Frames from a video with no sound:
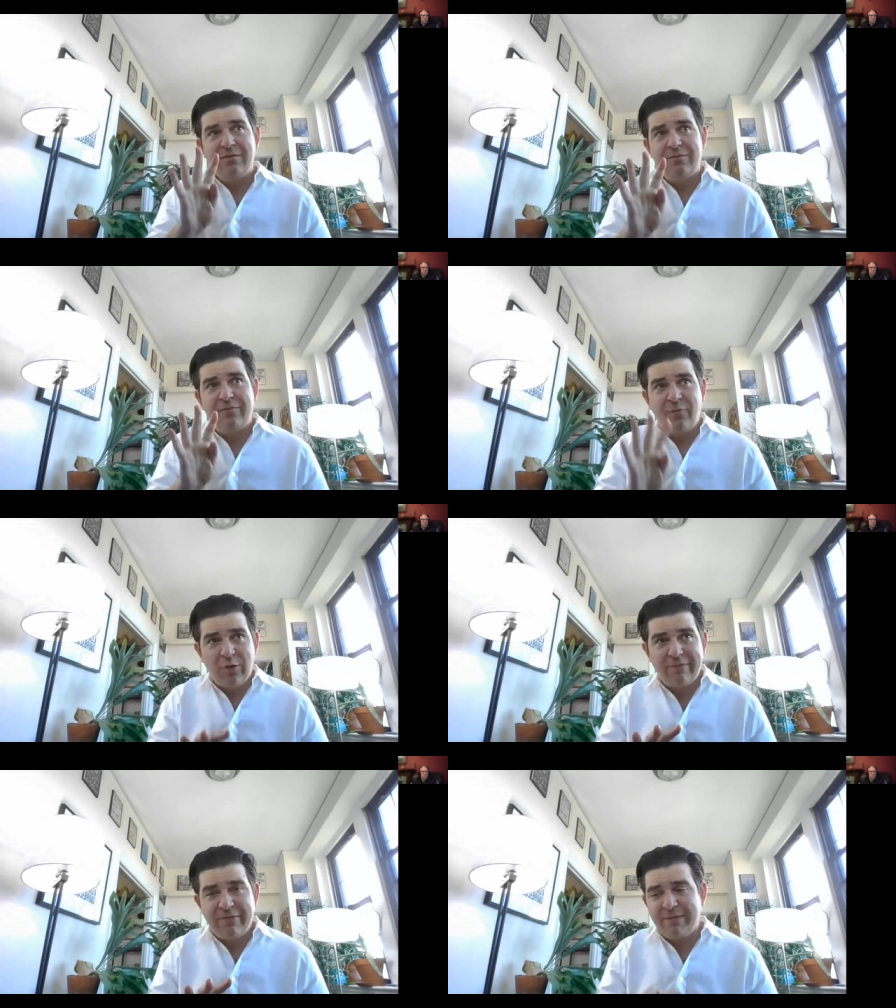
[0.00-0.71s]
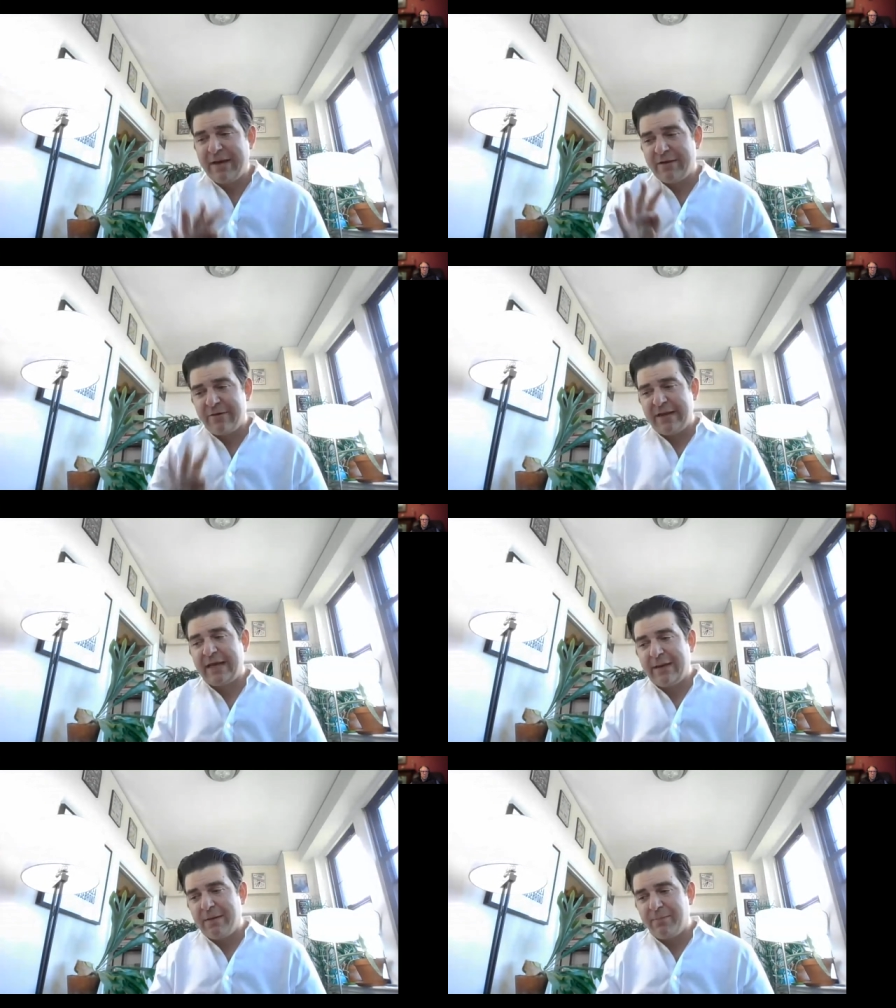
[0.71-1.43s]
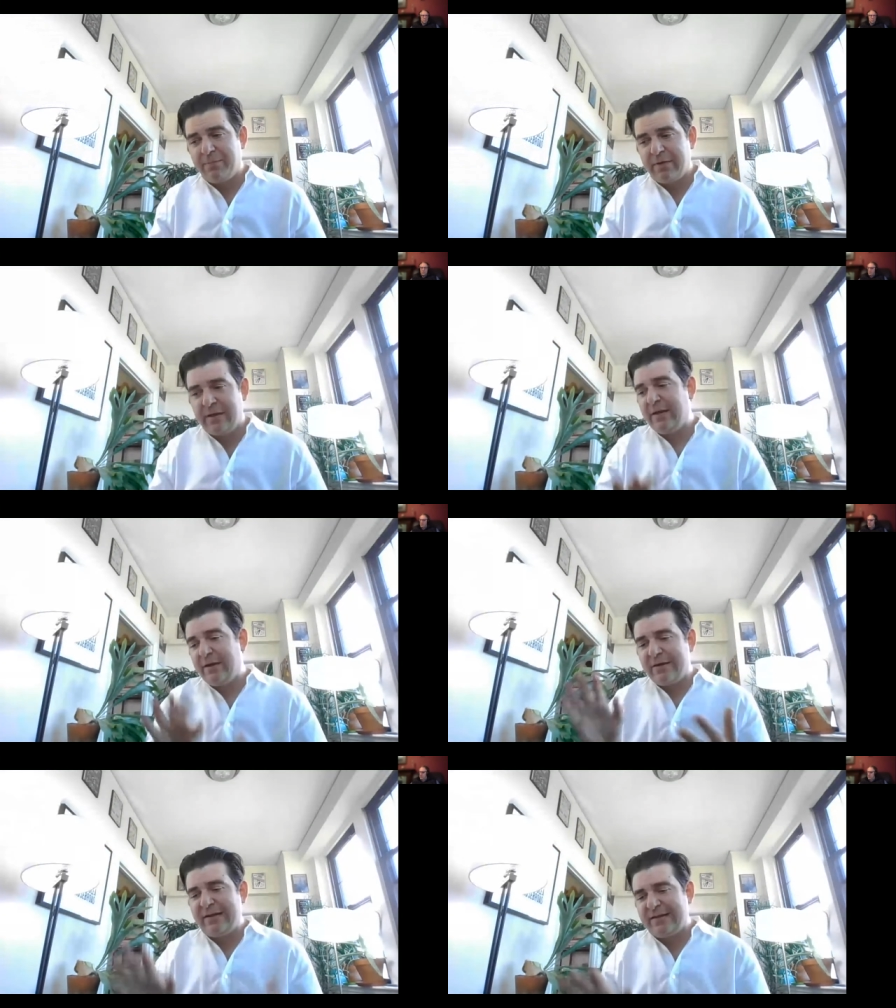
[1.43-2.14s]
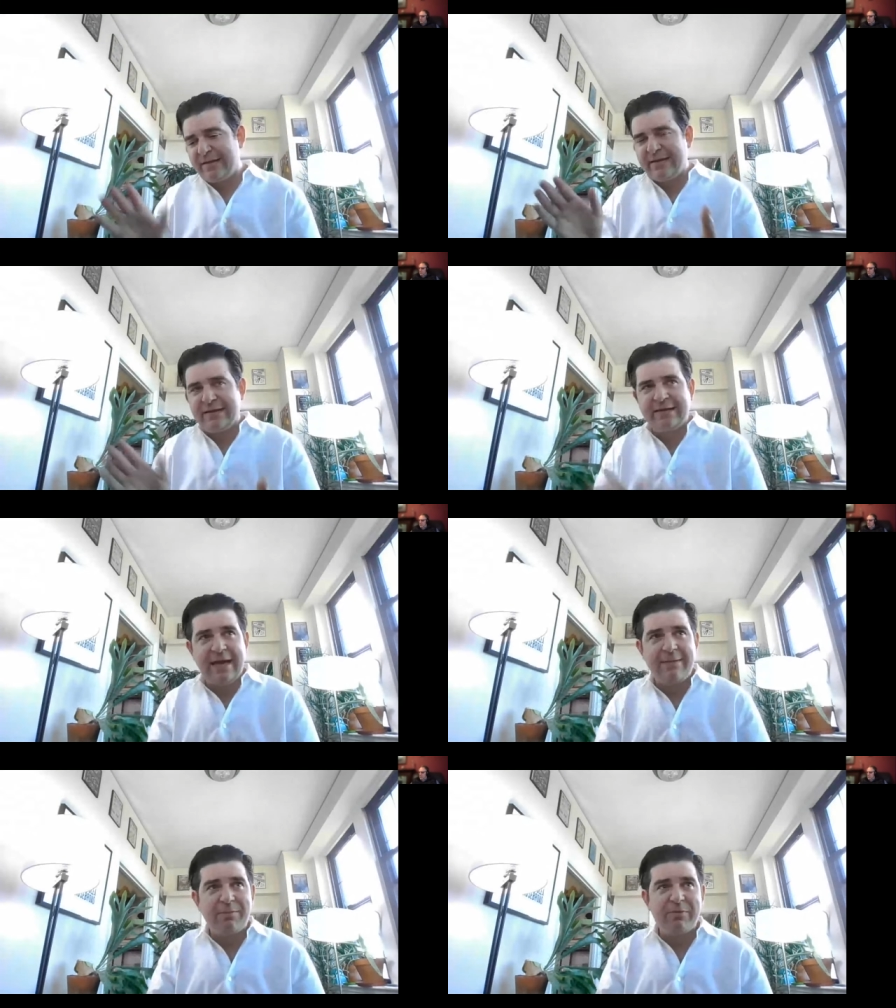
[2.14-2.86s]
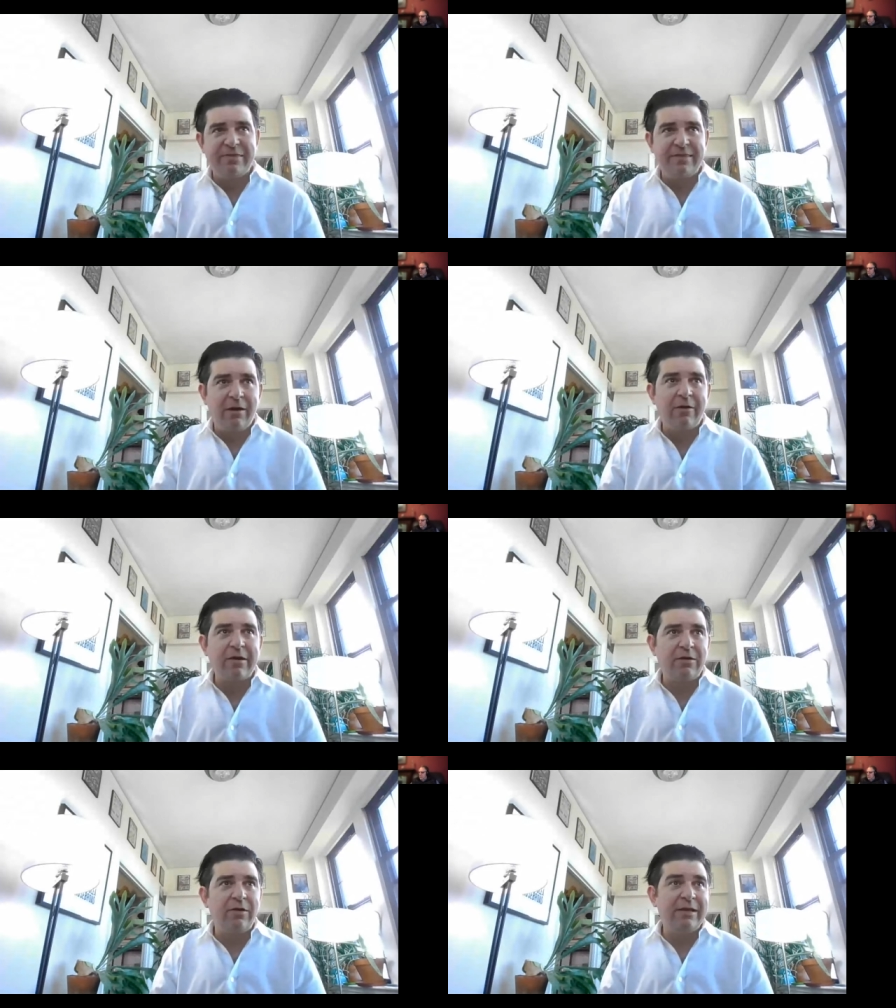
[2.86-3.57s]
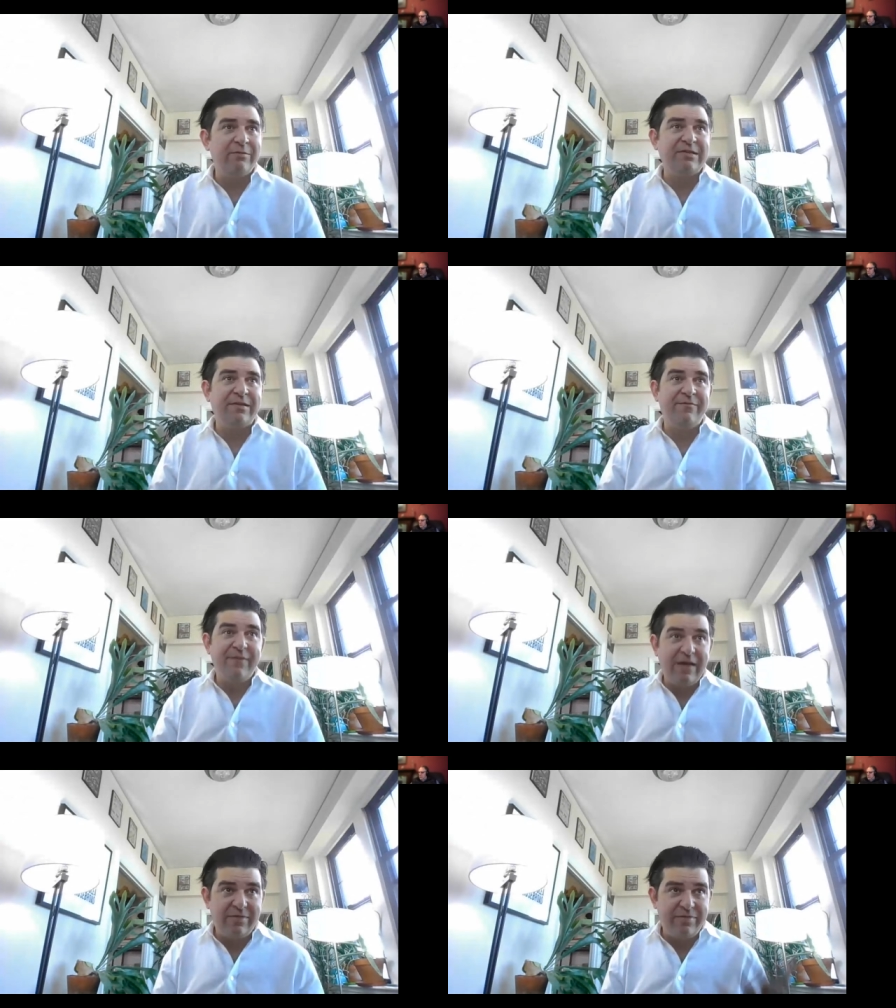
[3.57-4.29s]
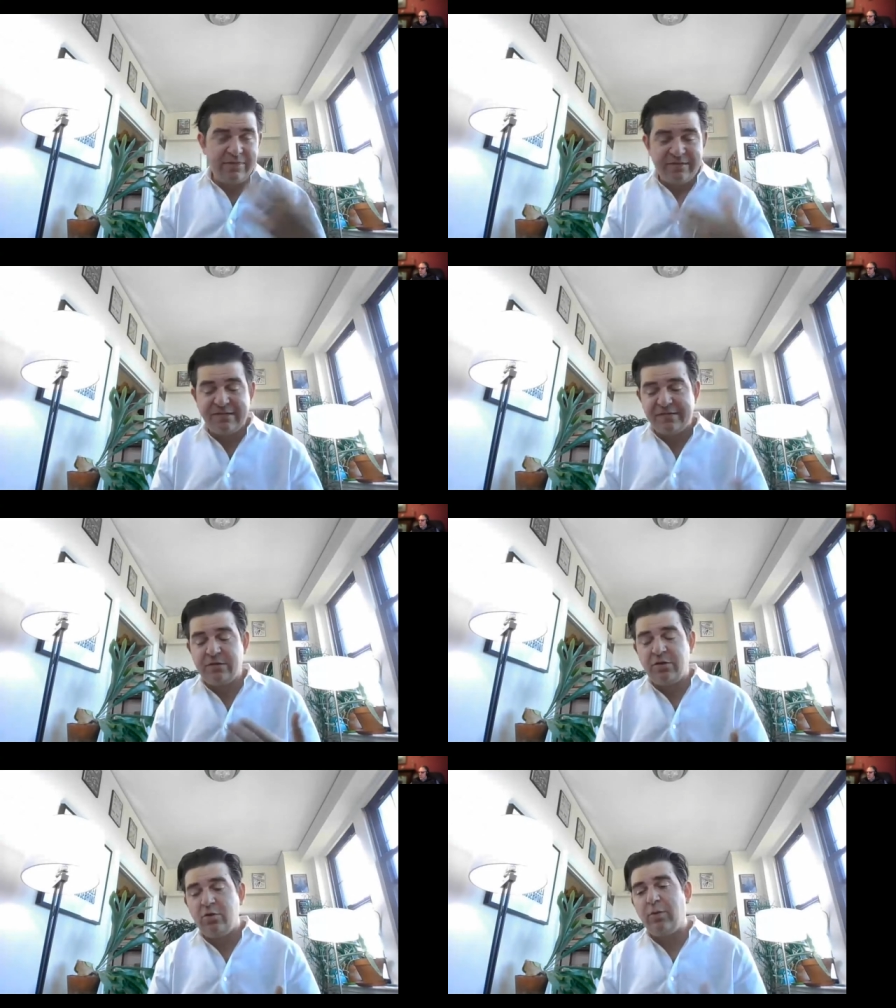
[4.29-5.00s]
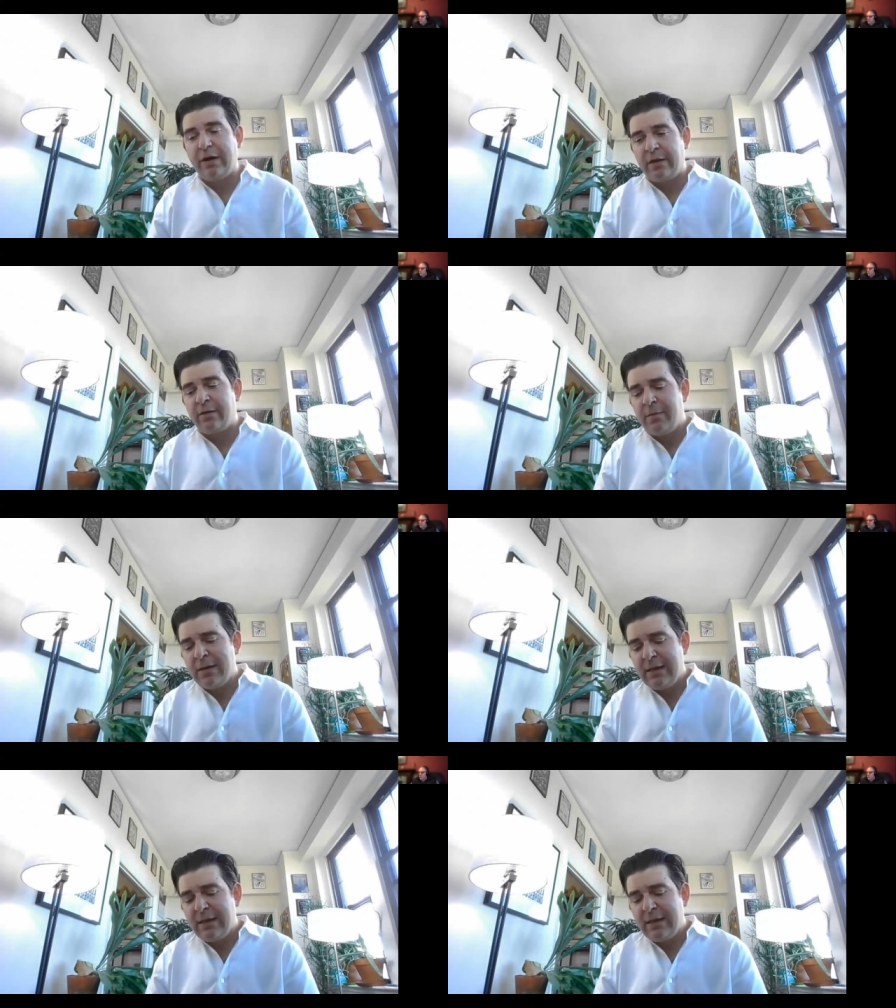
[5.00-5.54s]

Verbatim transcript: Four of them I had already come up uh, already came up with in the article, and it was the fifth. This is the new one.